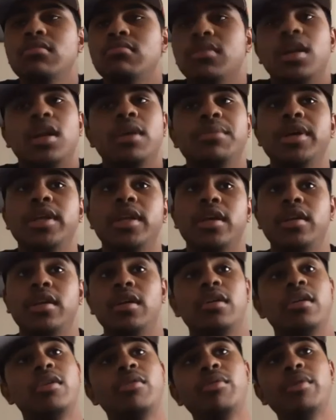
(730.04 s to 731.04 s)
and I mean,
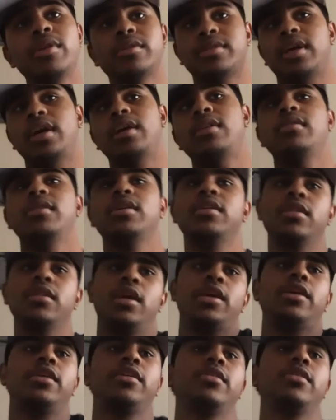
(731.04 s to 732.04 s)
it works out, and
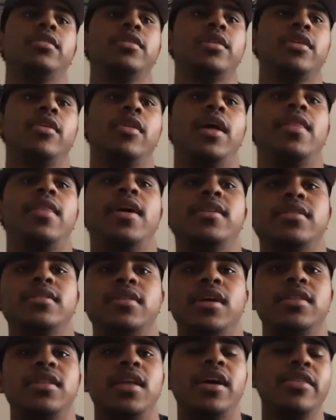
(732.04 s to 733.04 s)
like,
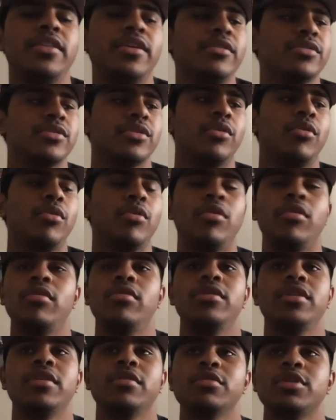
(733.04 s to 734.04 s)
that there's a
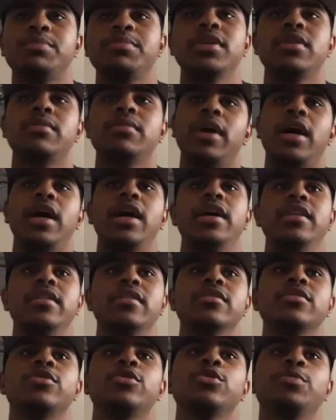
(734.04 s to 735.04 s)
whole spiel behind
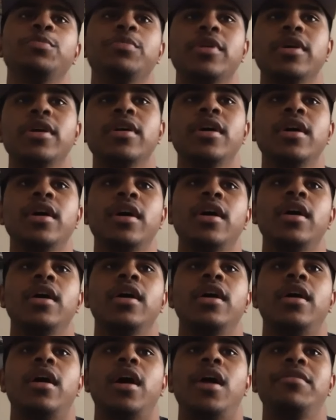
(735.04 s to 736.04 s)
the Supra.
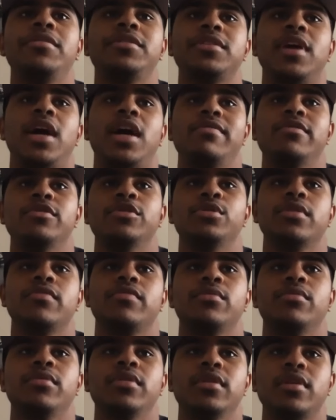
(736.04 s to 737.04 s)
Obviously, I haven't
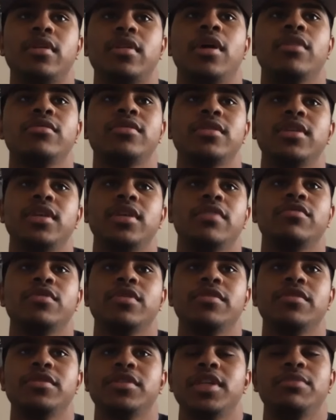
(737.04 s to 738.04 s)
driven one. The closest thing I've
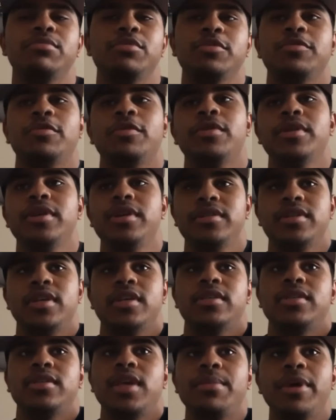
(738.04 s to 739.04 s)
driven is an M240 because it
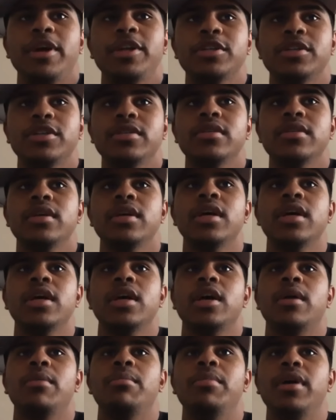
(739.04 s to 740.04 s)
has the same engine.
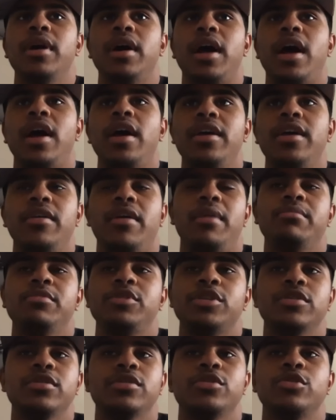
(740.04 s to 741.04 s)
But I'm
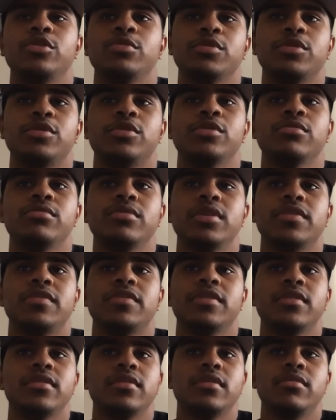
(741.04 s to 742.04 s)
sure the Supra's tuned
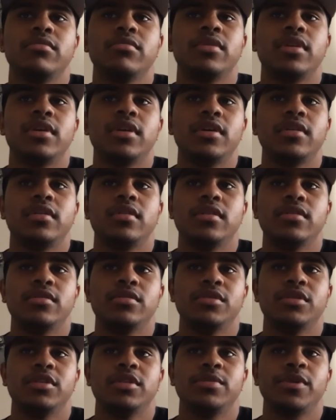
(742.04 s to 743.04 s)
different and whatnot in
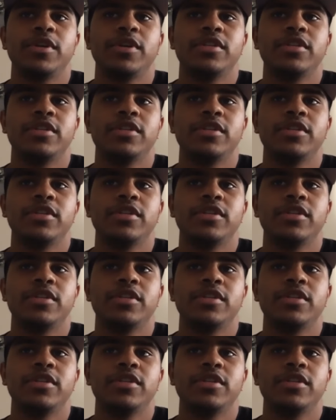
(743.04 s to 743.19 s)
terms of suspension.